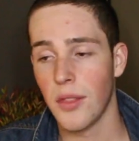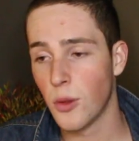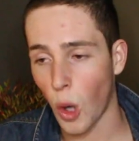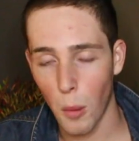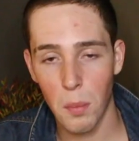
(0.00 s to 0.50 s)

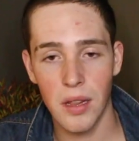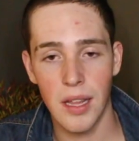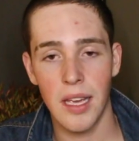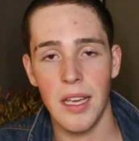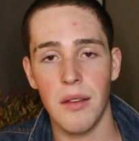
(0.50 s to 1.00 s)
don't
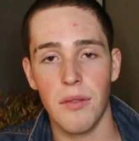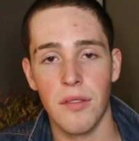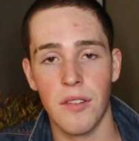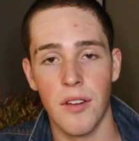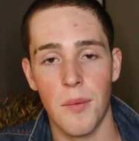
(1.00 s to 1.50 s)

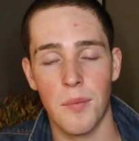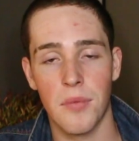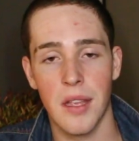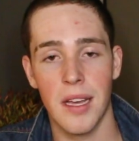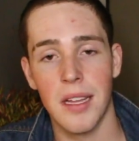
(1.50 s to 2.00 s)
believe
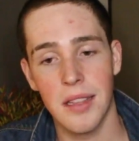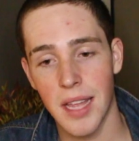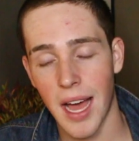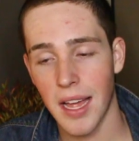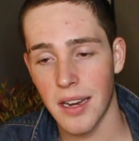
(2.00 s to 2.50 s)

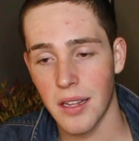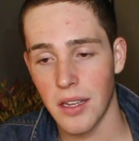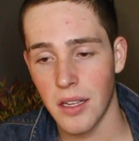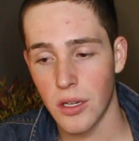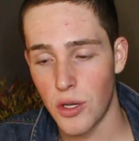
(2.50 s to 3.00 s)
that
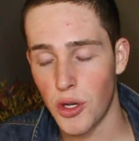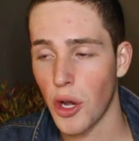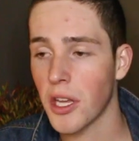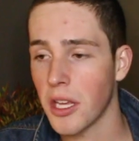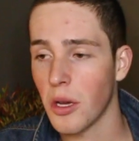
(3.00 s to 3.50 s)

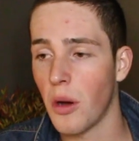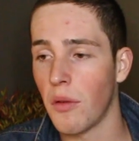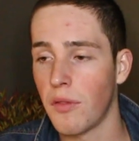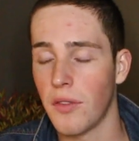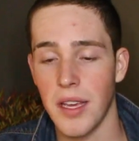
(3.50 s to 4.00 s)
jerking
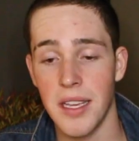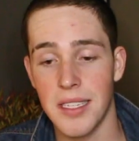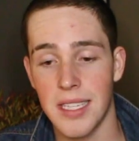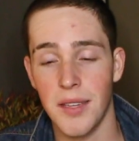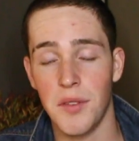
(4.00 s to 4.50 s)
off
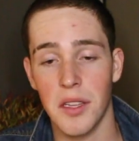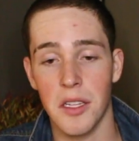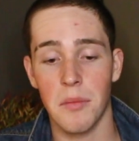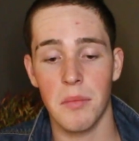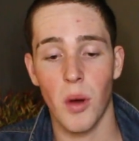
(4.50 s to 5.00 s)
is giving
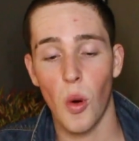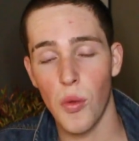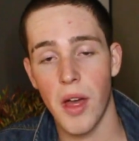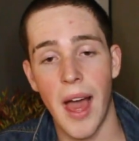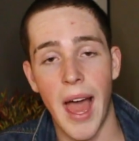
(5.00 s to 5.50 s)
them
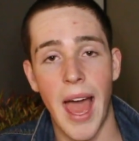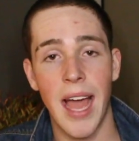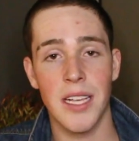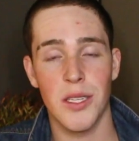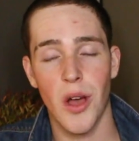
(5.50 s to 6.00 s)
all their
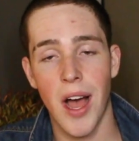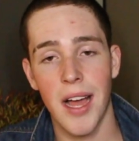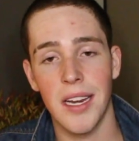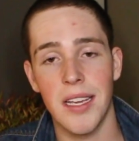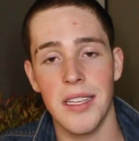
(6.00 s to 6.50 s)

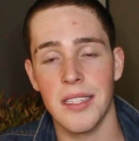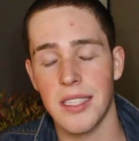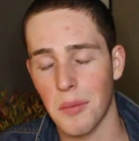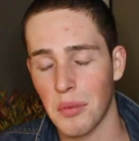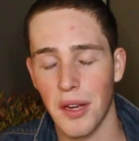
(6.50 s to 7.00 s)
anxieties,
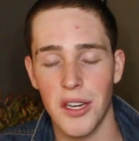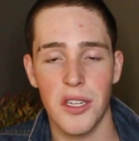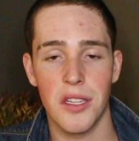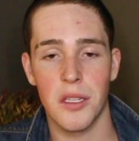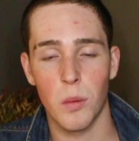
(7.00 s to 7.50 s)

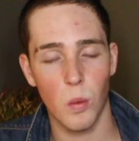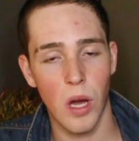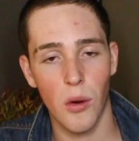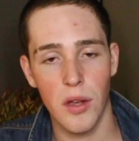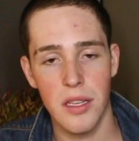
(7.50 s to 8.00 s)
depressions and
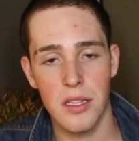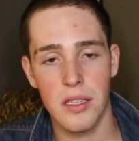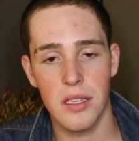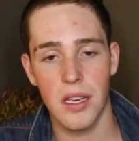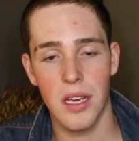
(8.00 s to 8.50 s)

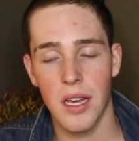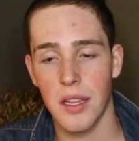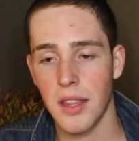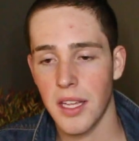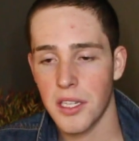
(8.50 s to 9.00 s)
worries.
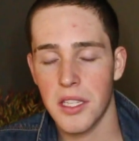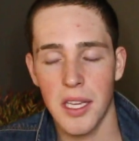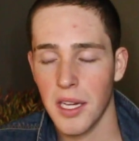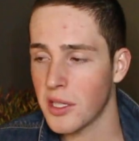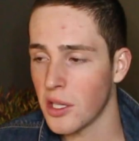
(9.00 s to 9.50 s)
They just
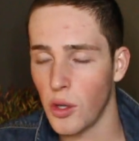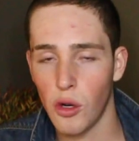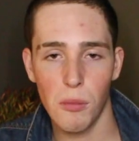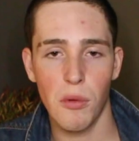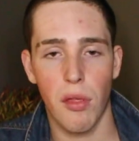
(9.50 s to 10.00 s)
think it's a
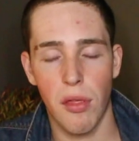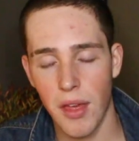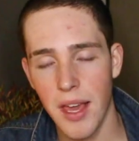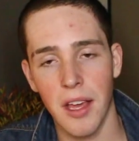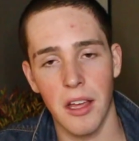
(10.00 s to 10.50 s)
normal
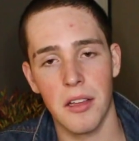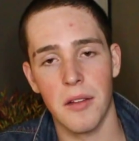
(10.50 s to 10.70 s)
thing.